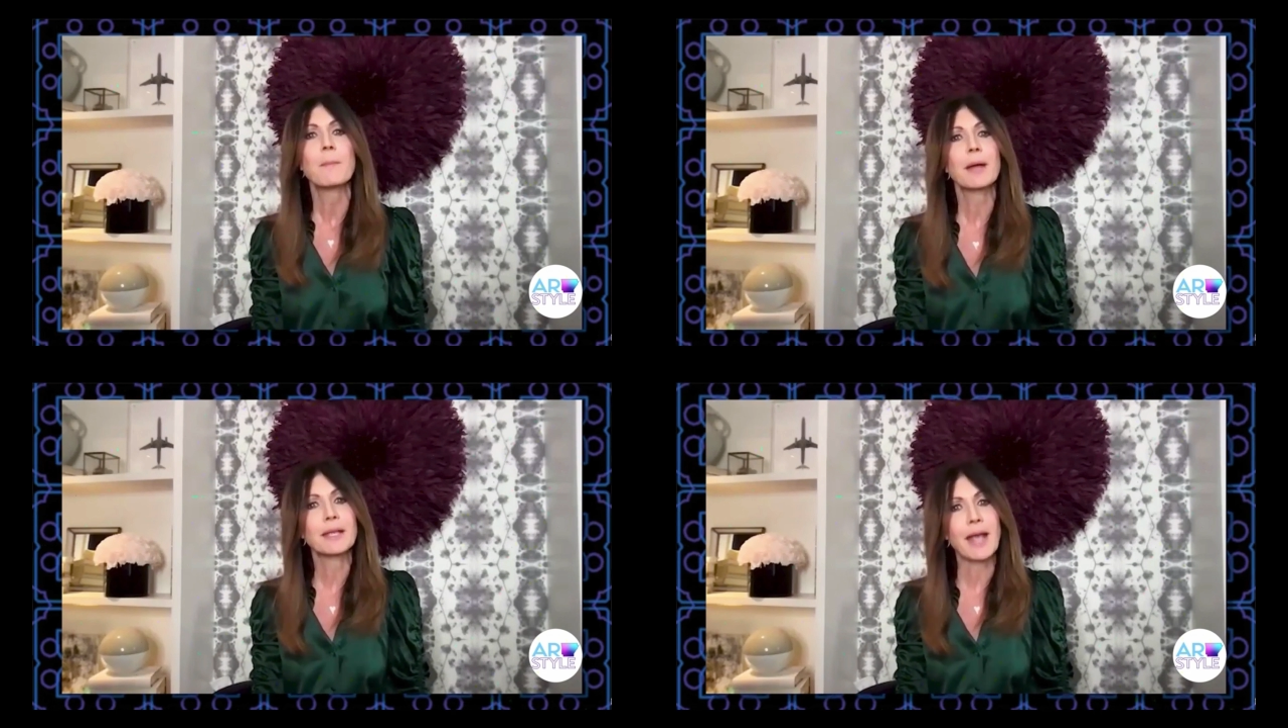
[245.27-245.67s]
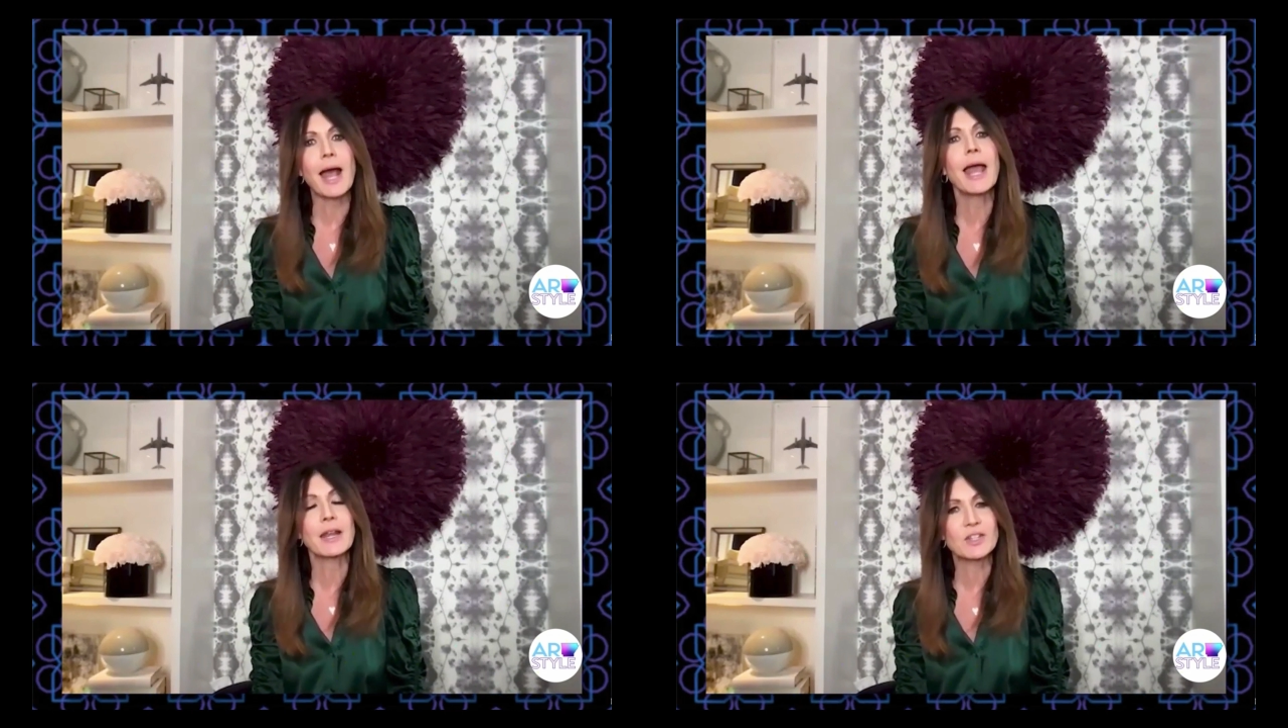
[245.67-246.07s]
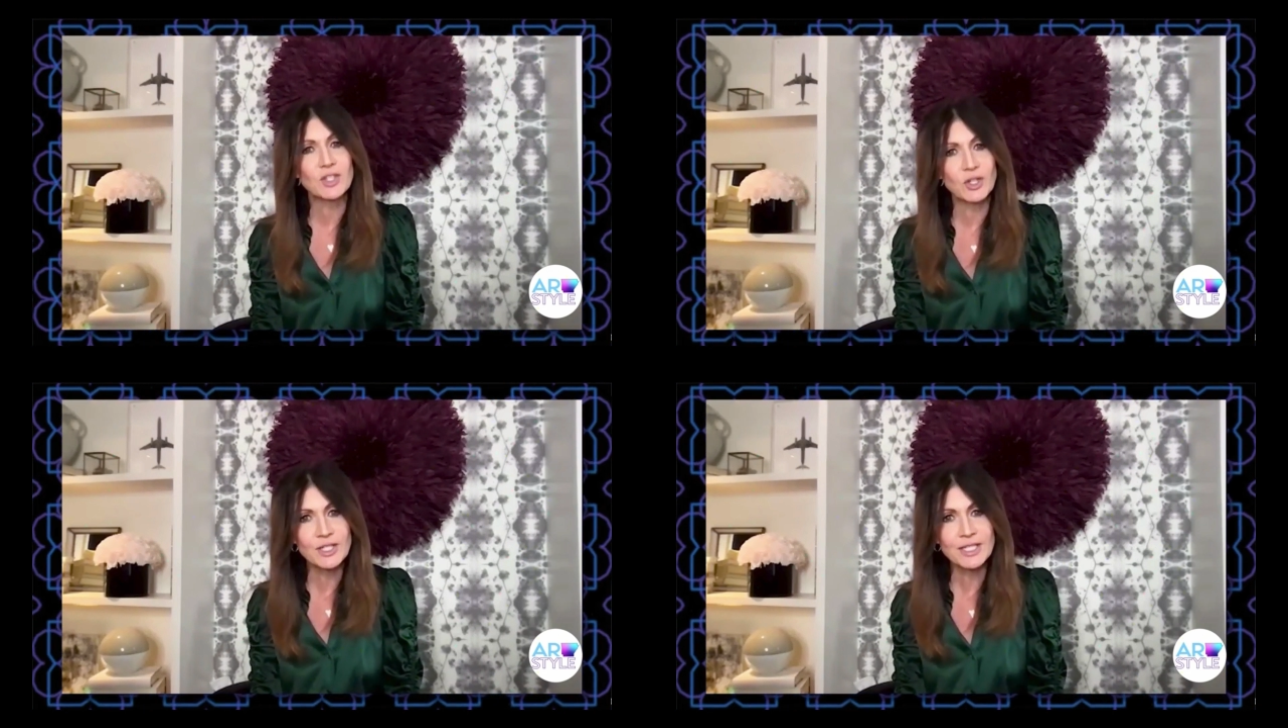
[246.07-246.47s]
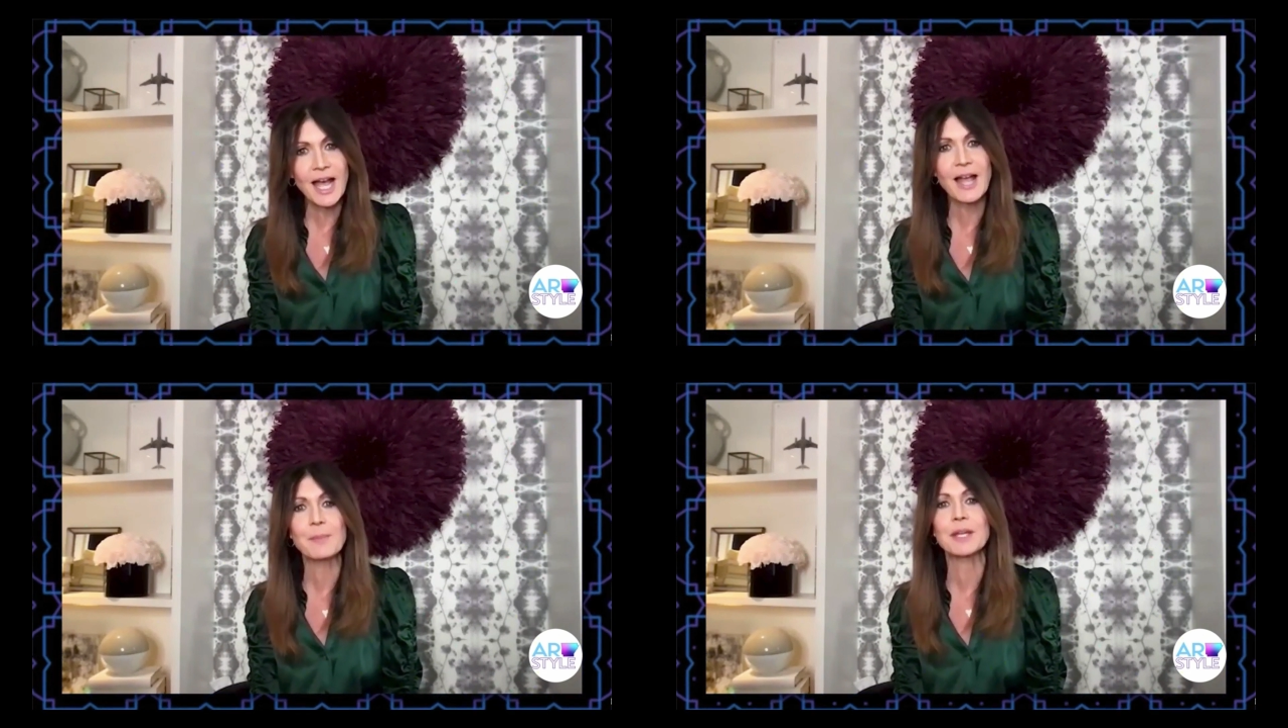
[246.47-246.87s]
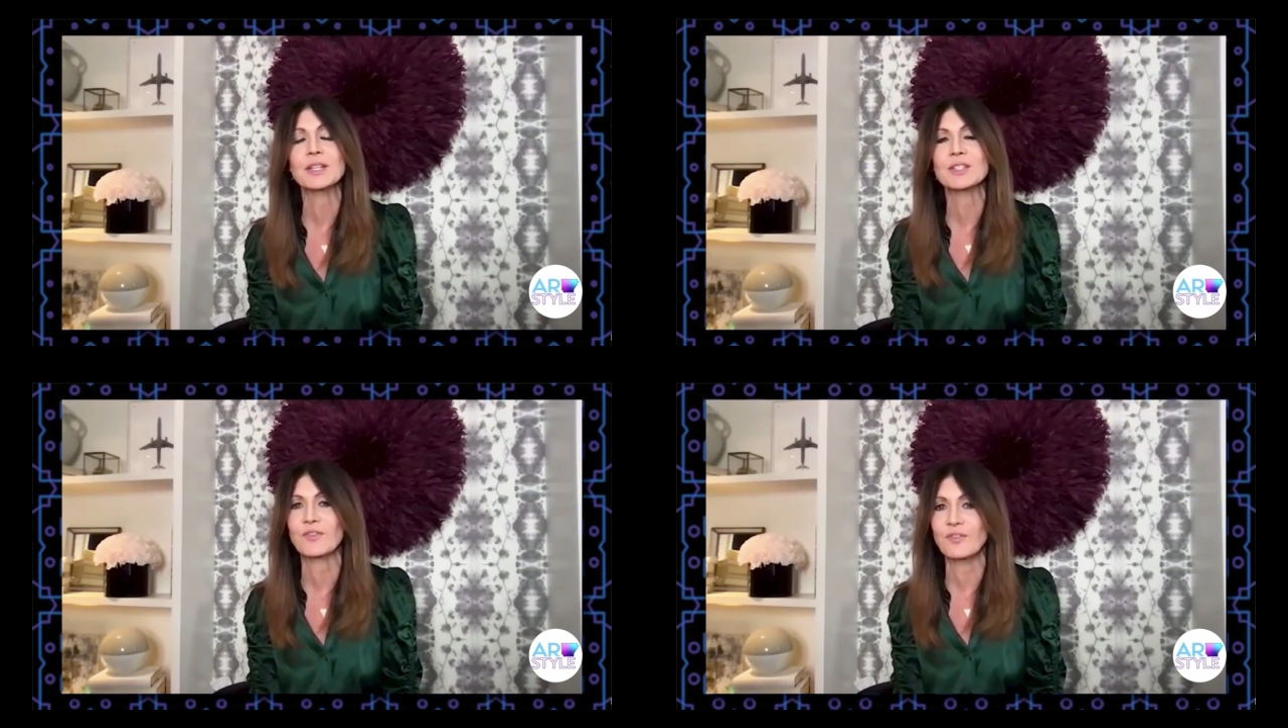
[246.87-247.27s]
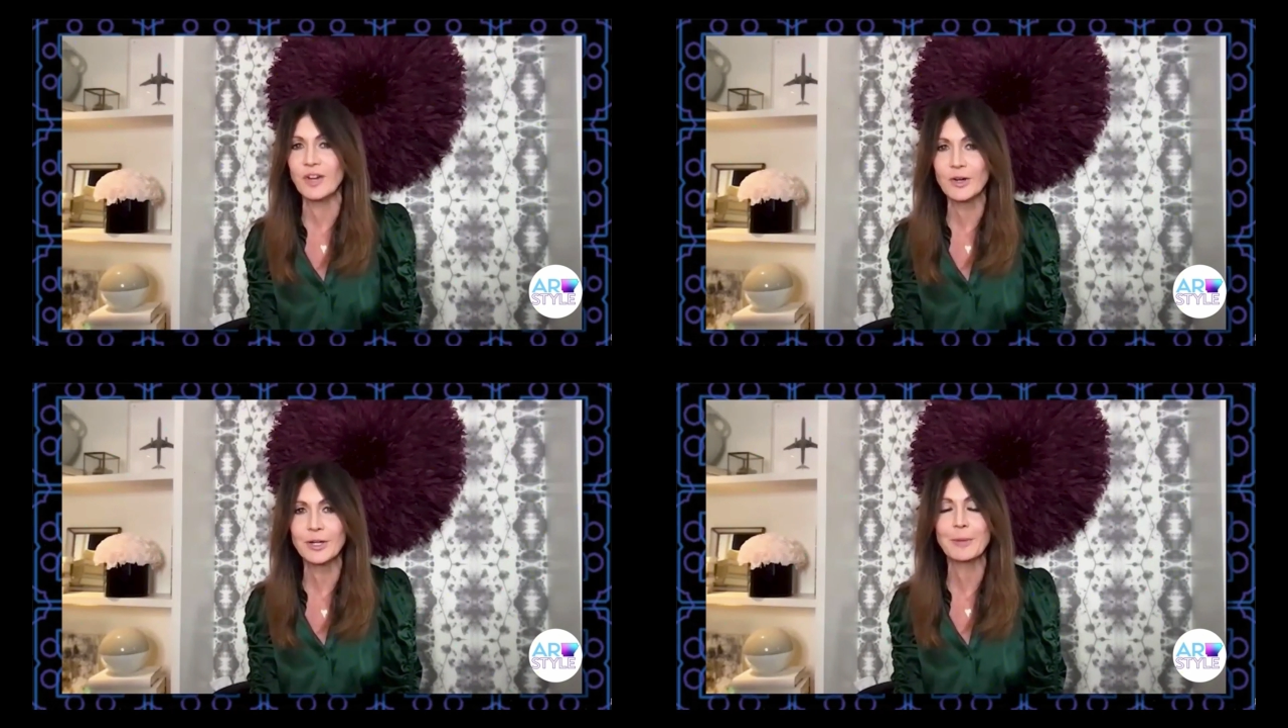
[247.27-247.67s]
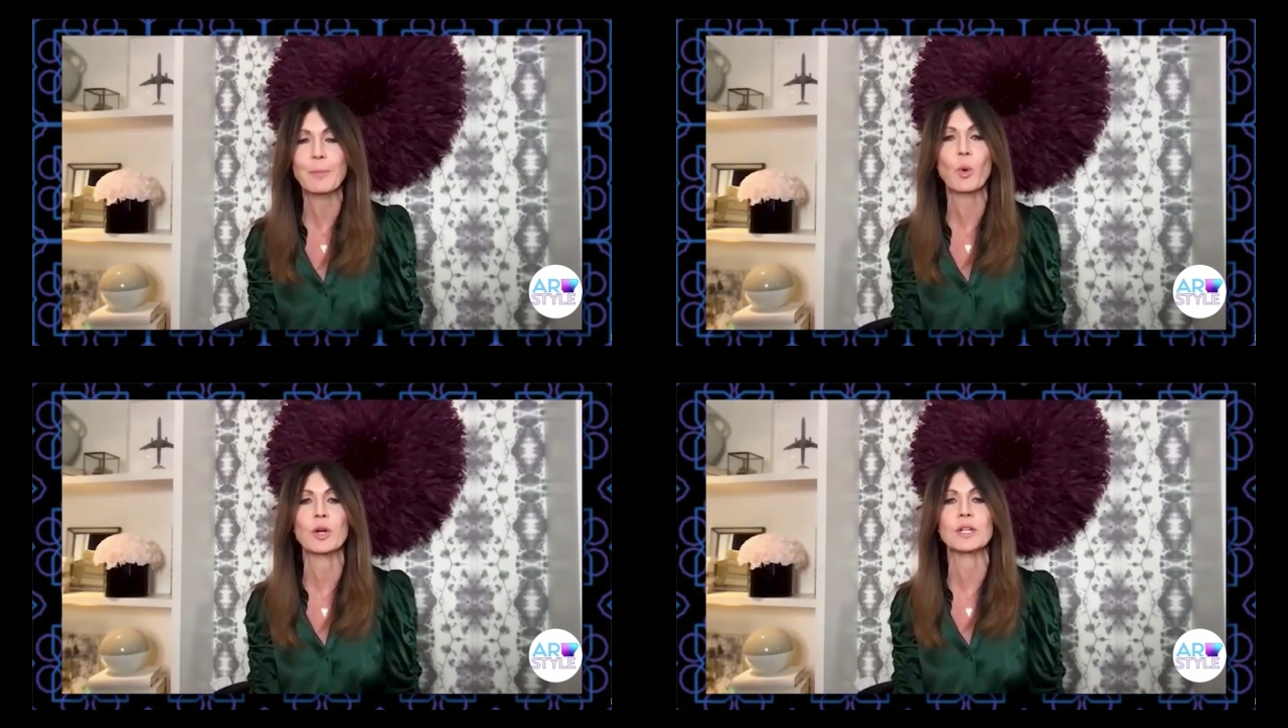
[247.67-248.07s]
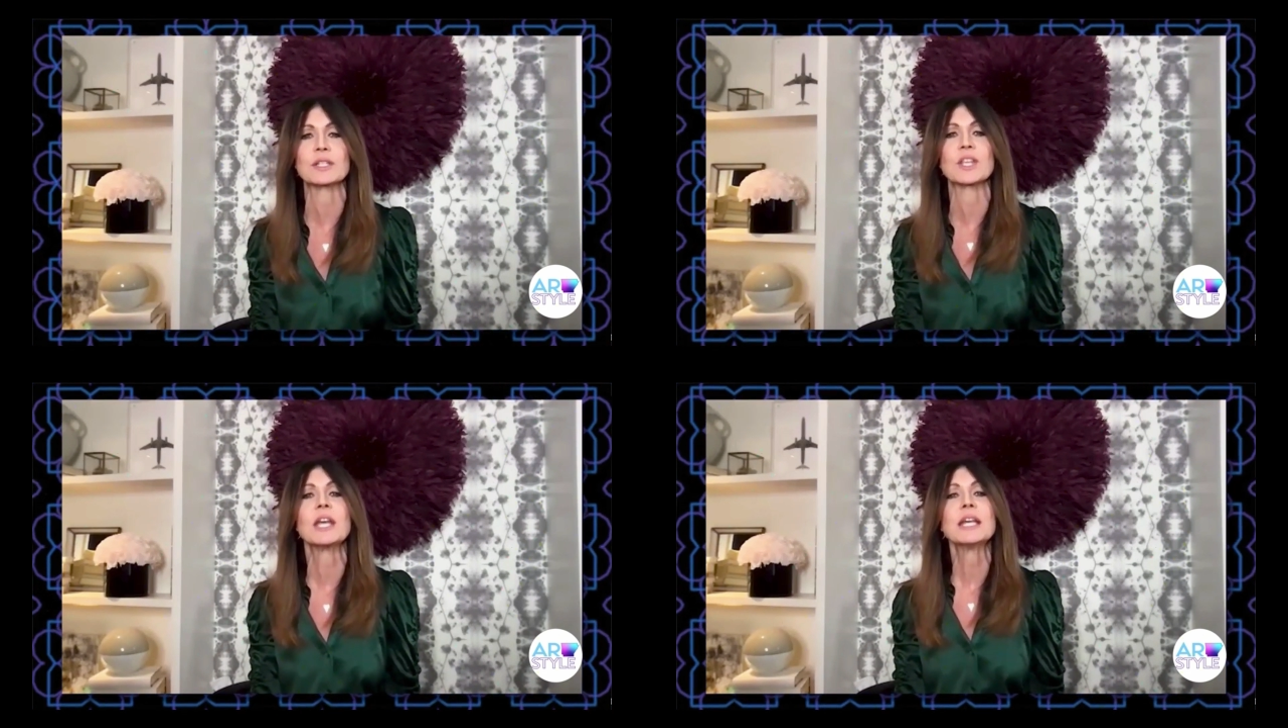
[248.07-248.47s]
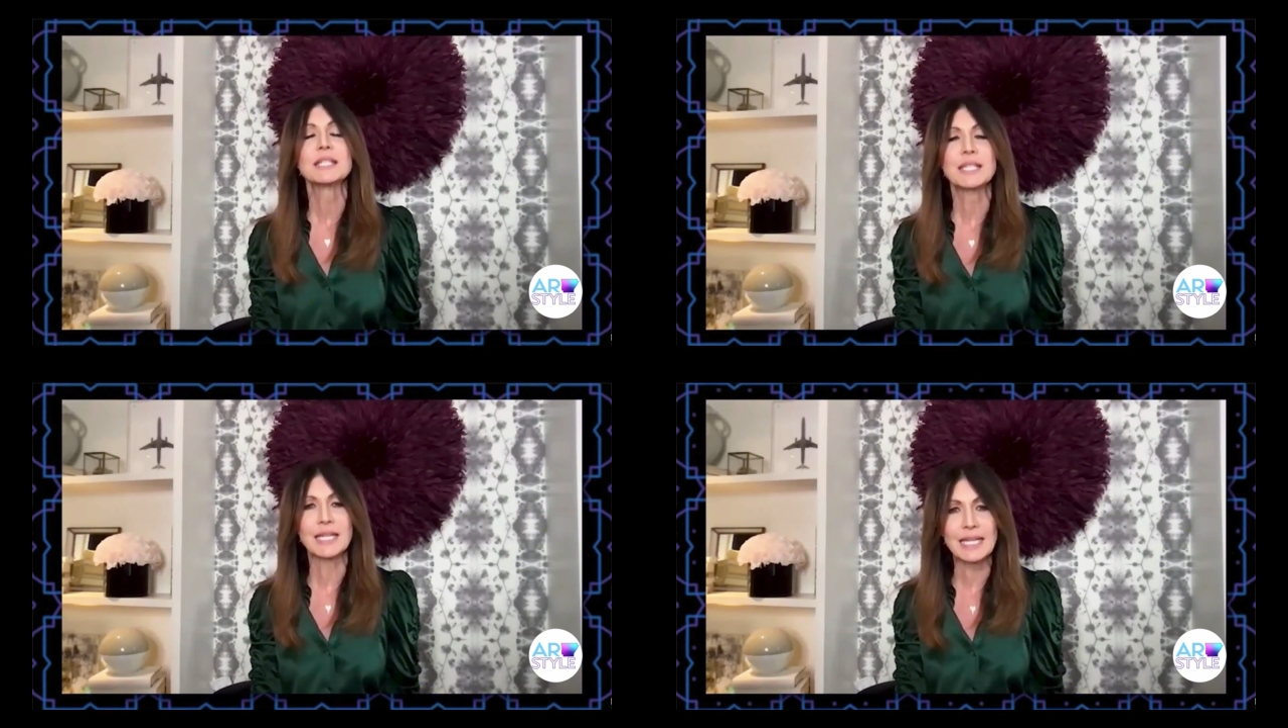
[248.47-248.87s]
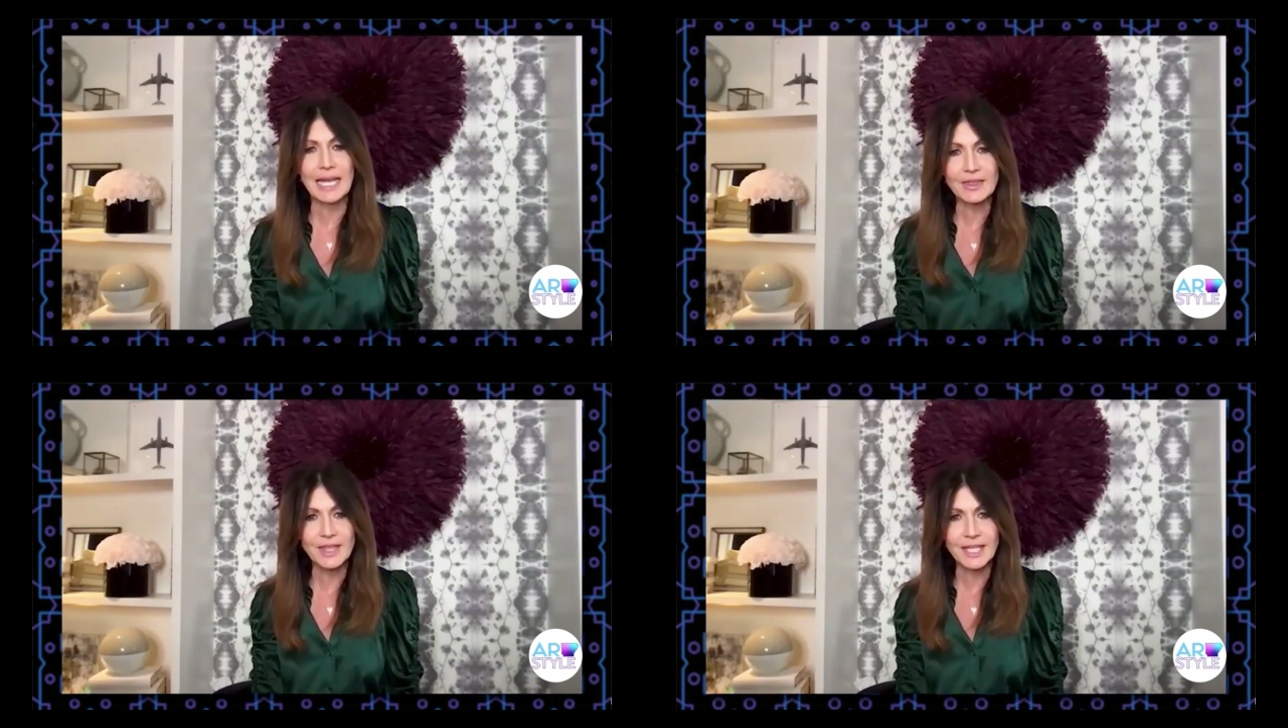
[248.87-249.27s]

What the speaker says: But yeah, at a certain time, it is very important to get the